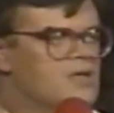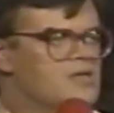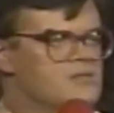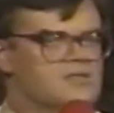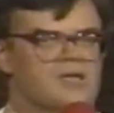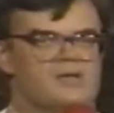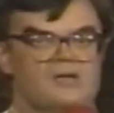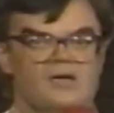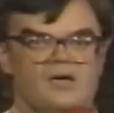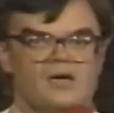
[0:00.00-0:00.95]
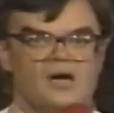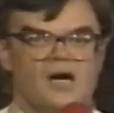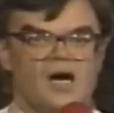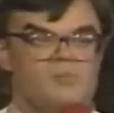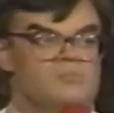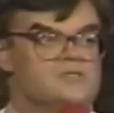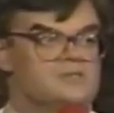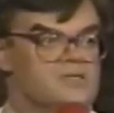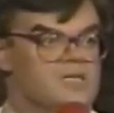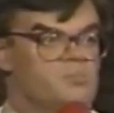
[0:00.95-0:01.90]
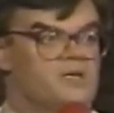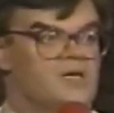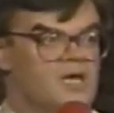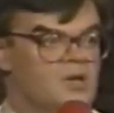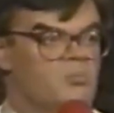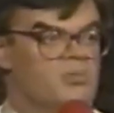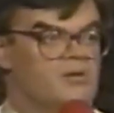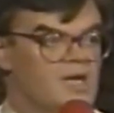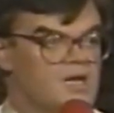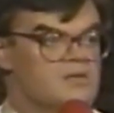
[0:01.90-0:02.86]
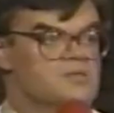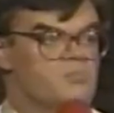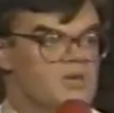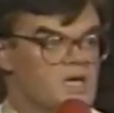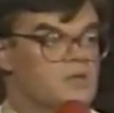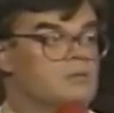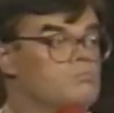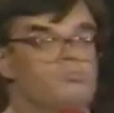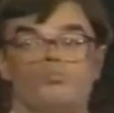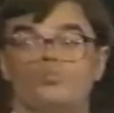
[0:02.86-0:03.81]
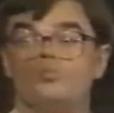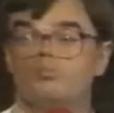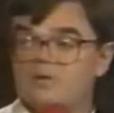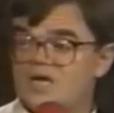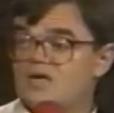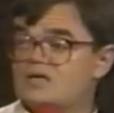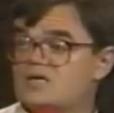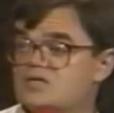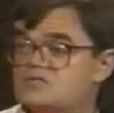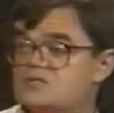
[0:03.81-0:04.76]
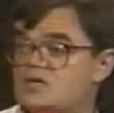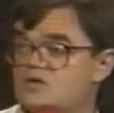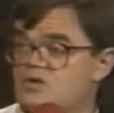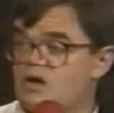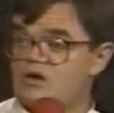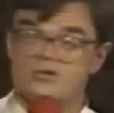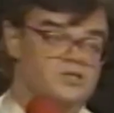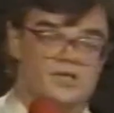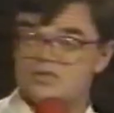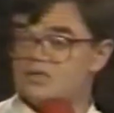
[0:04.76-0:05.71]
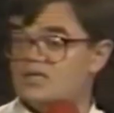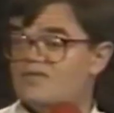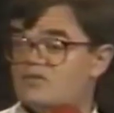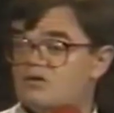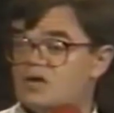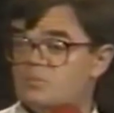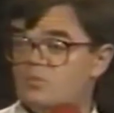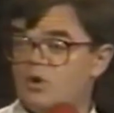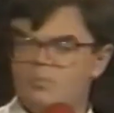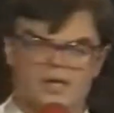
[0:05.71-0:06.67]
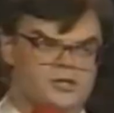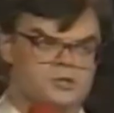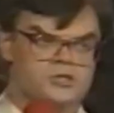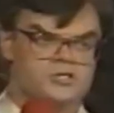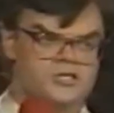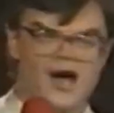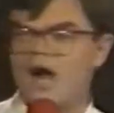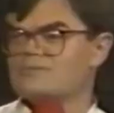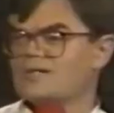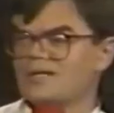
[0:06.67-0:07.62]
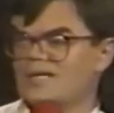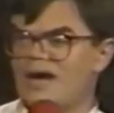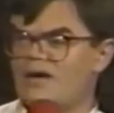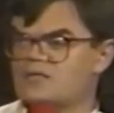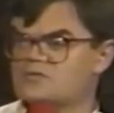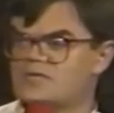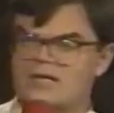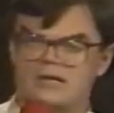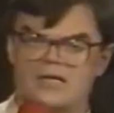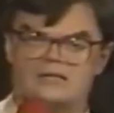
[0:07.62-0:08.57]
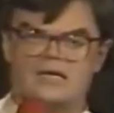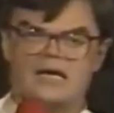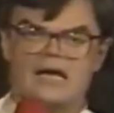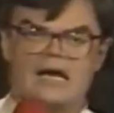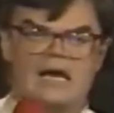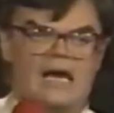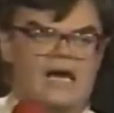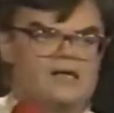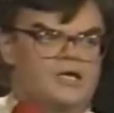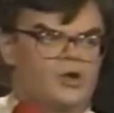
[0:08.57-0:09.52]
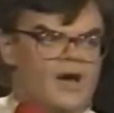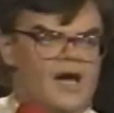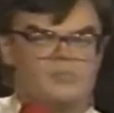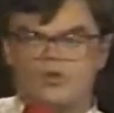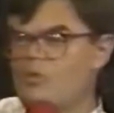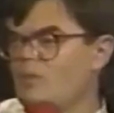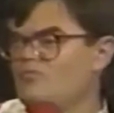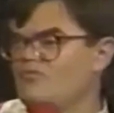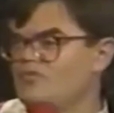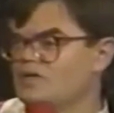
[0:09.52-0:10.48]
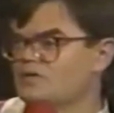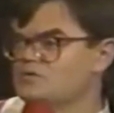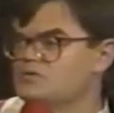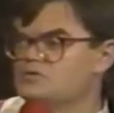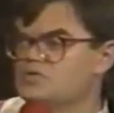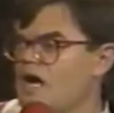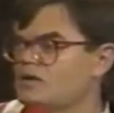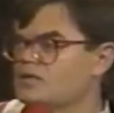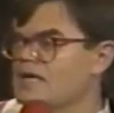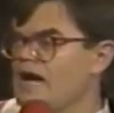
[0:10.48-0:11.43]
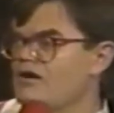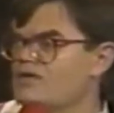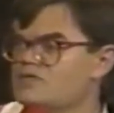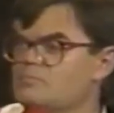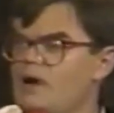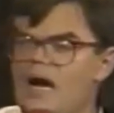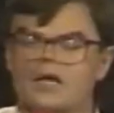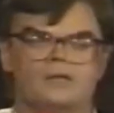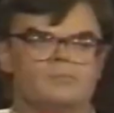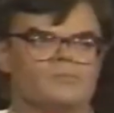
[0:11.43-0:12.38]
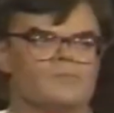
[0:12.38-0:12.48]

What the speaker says: he said, I'm sleeping in Bernetta's bed. Bernetta is their daughter. She doesn't live there anymore, but it shocked Clarence to hear it. And he grabbed a rum-filled chocolate out of his pocket,